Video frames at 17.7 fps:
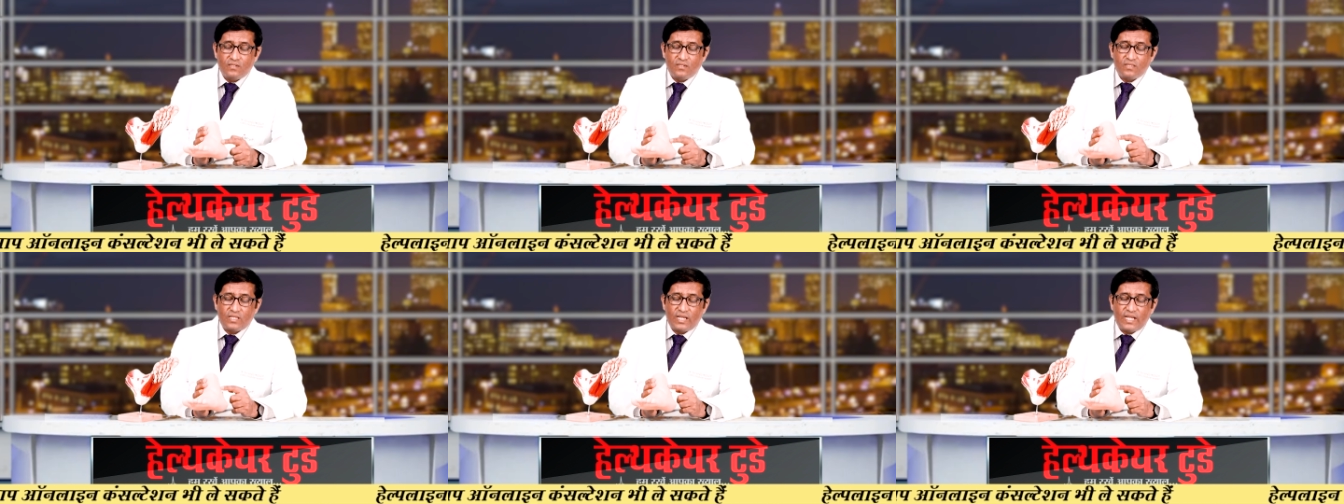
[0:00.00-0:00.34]

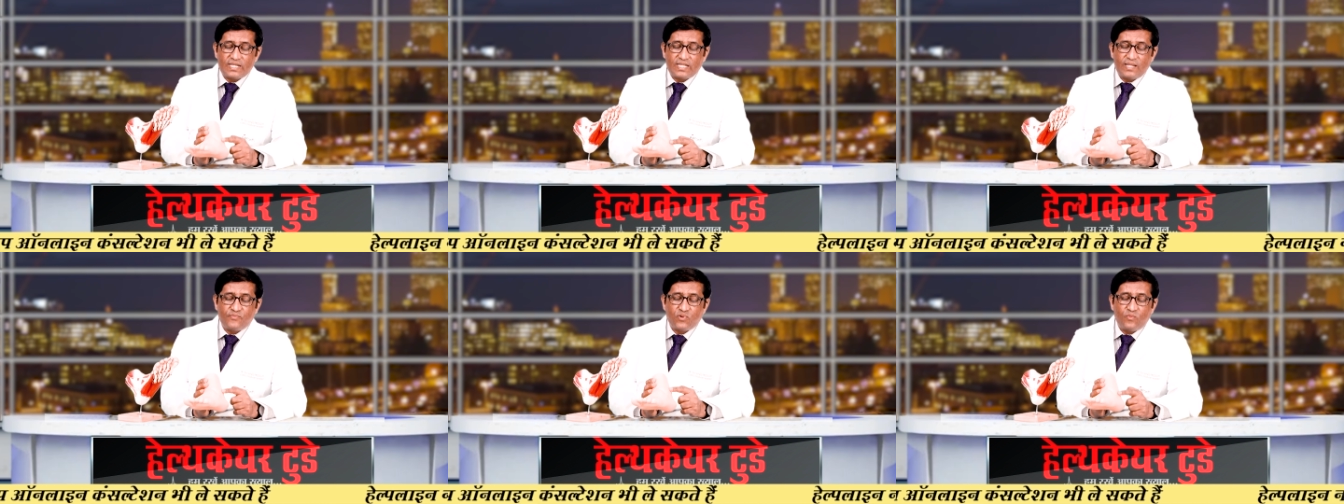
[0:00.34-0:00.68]
the
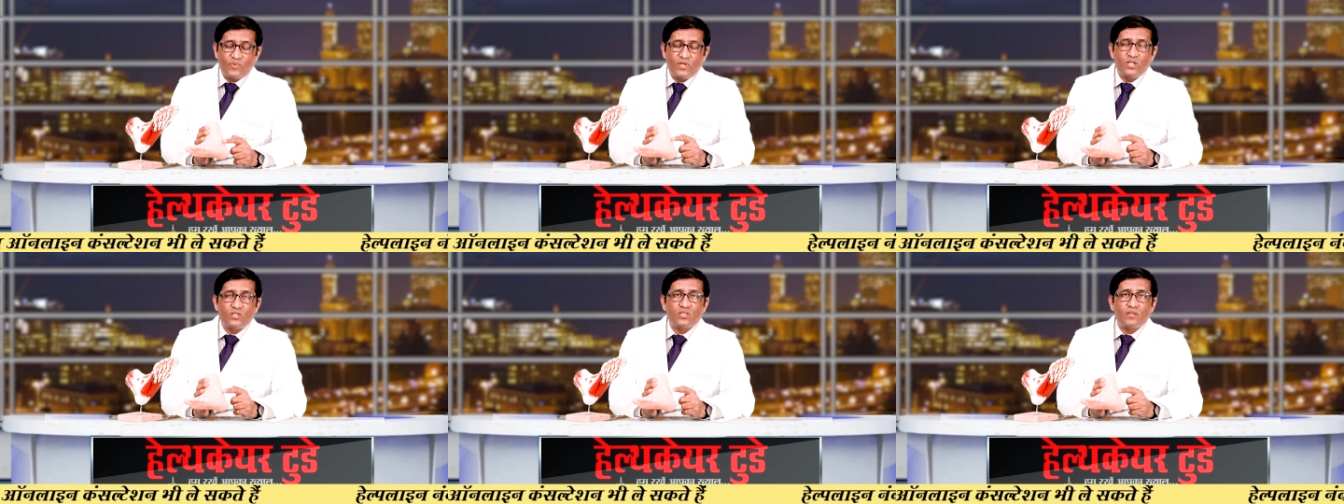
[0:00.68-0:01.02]
lateral
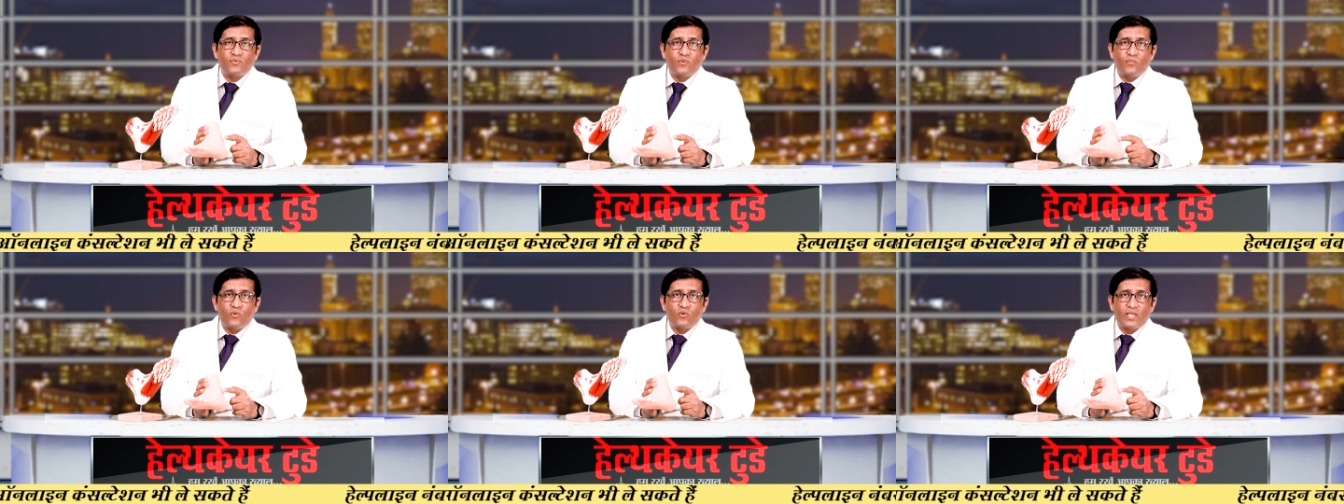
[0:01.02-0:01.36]
prominence of
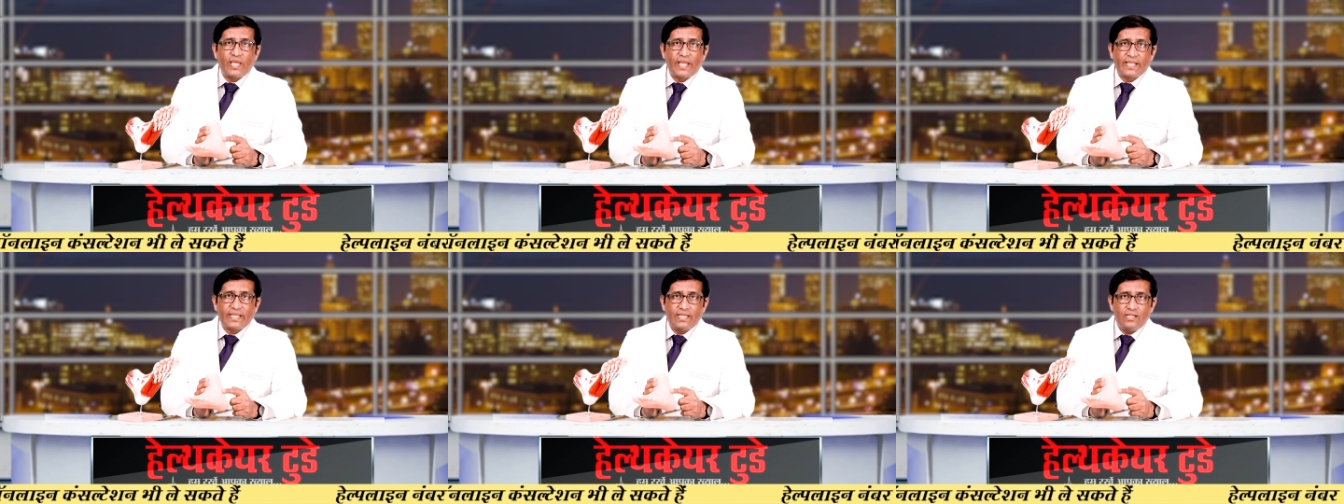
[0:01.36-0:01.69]
the bone
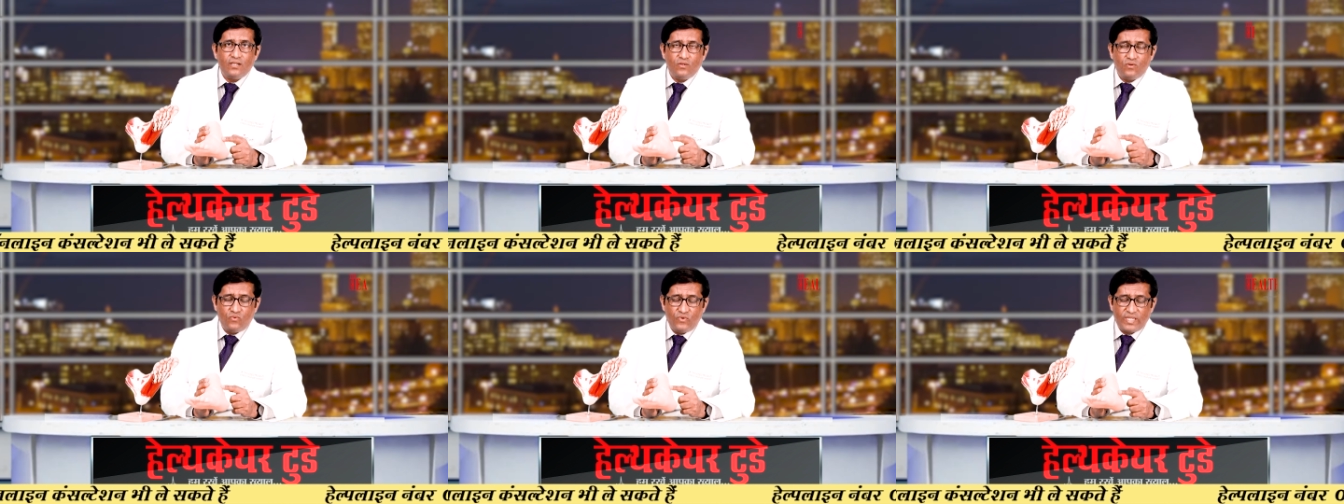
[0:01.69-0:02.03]
ankle
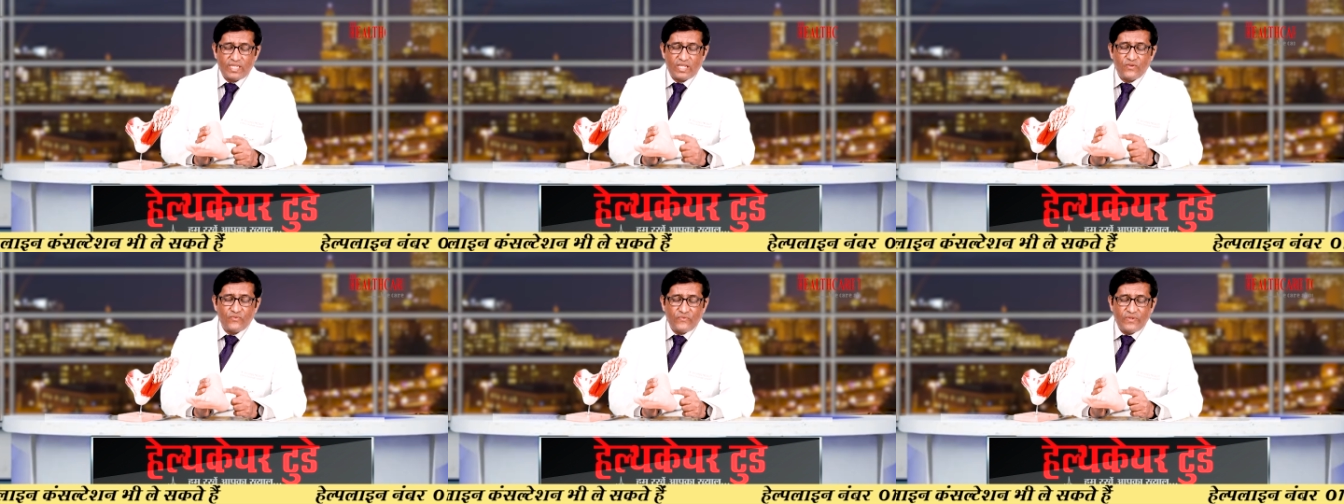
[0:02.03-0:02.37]
we
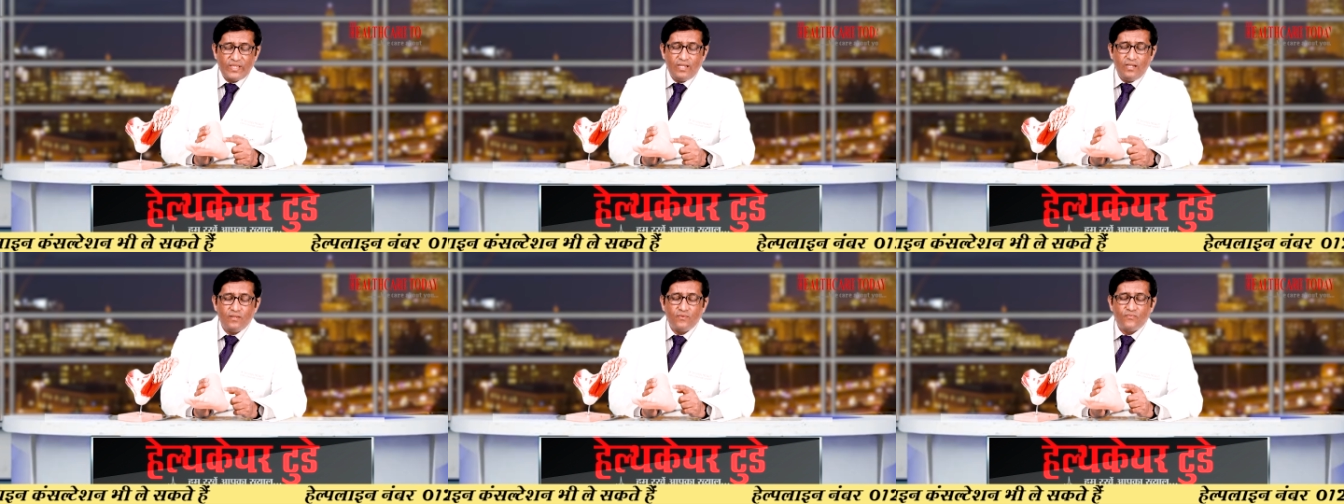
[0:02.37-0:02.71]
can
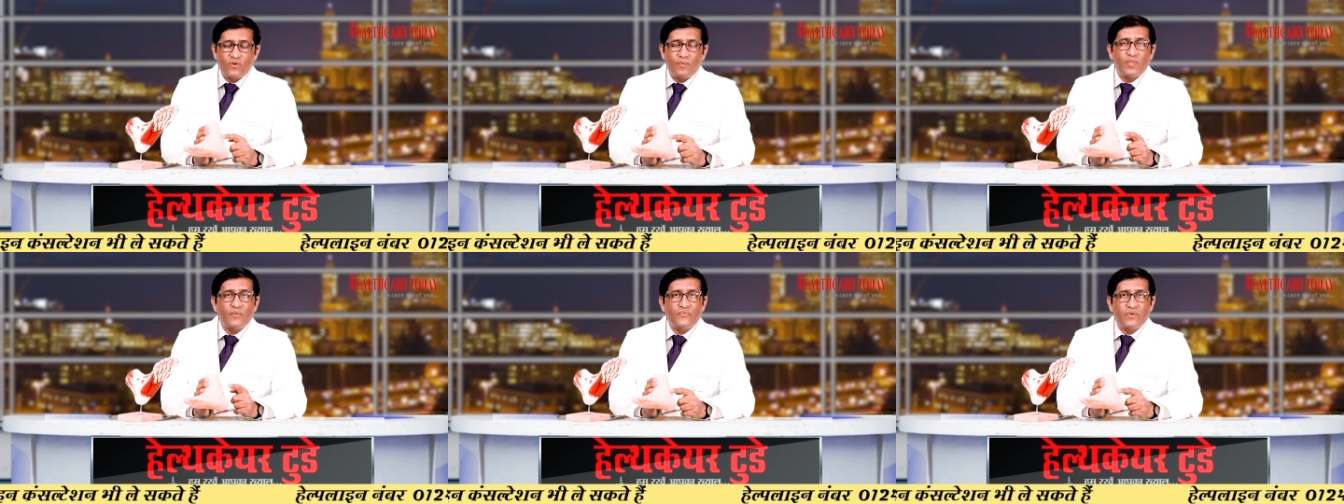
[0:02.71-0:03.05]
feel
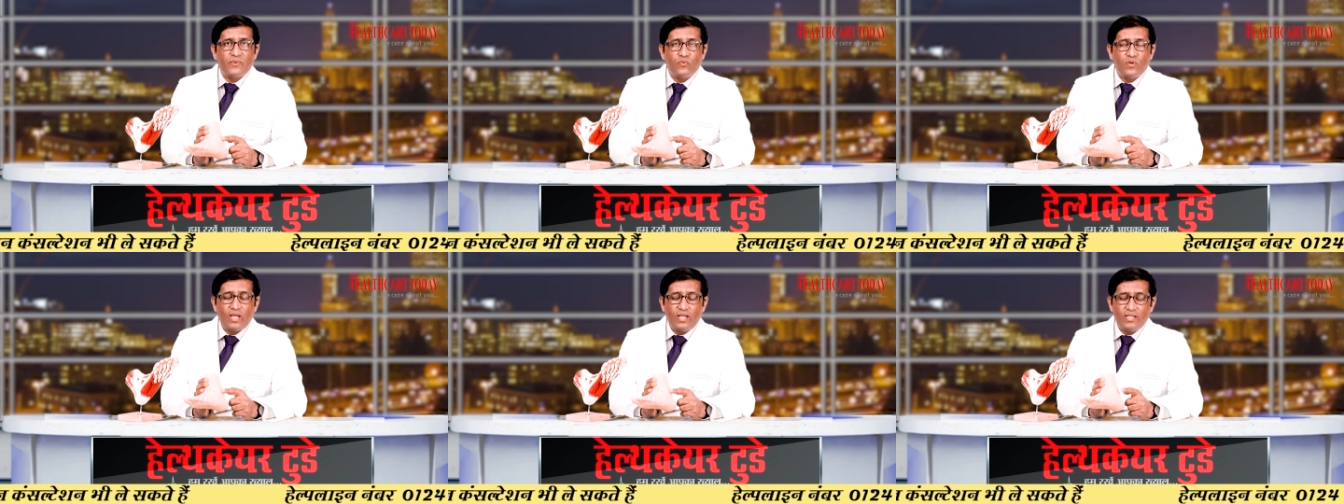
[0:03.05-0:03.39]
from the
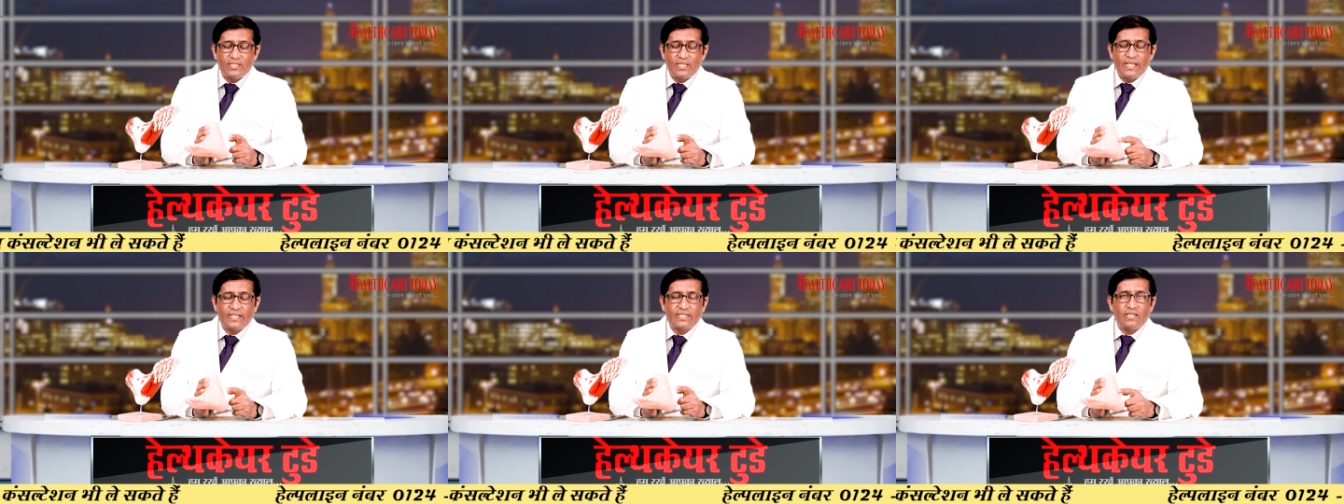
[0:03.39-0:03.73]
fibula is
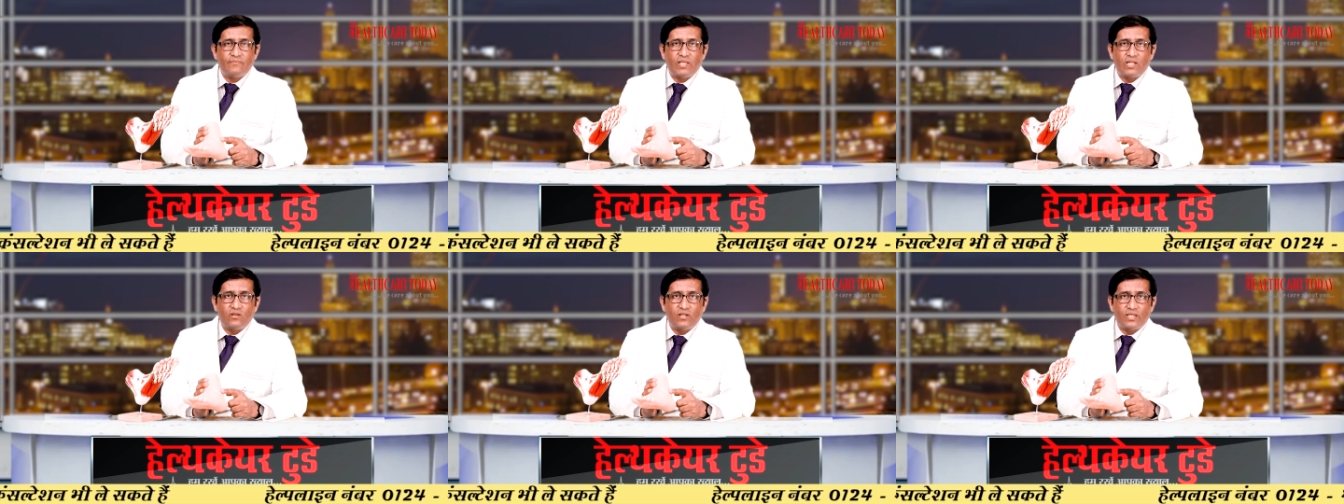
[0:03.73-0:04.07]
a lateral
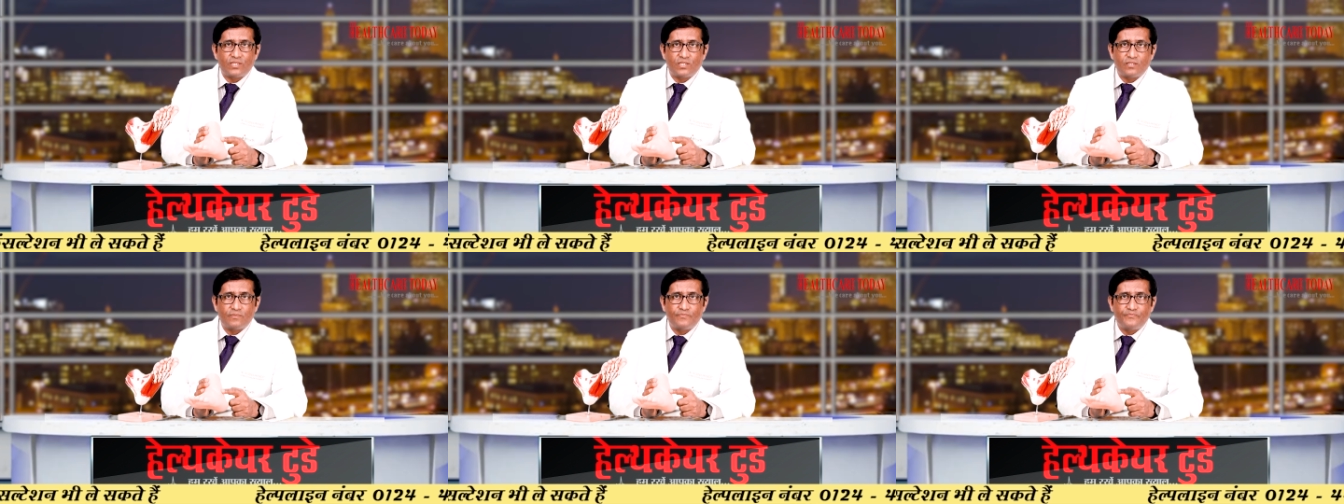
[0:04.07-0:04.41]

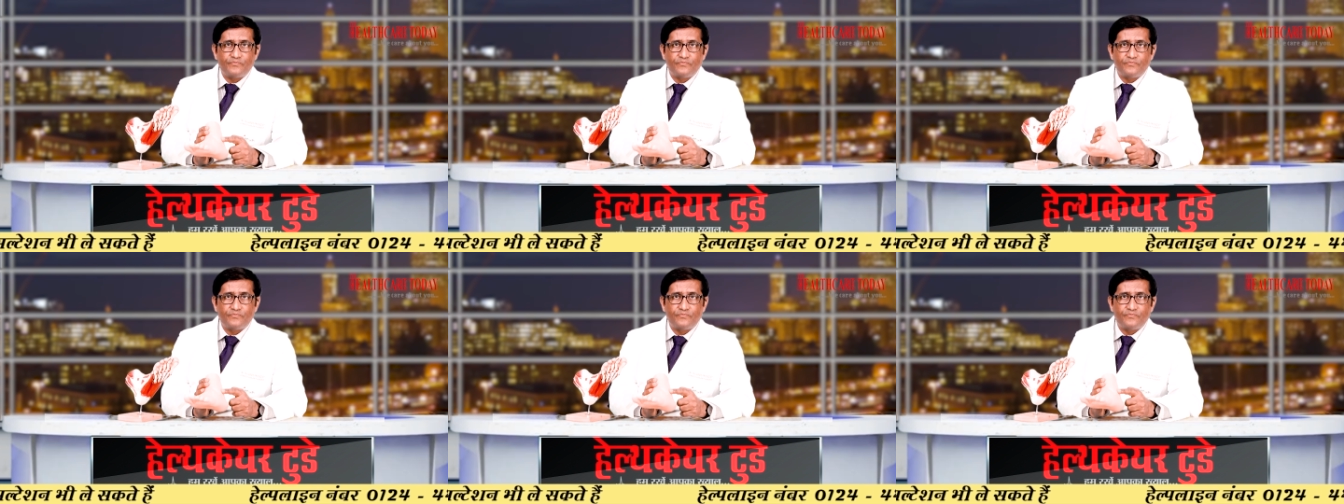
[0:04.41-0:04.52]
malleolus.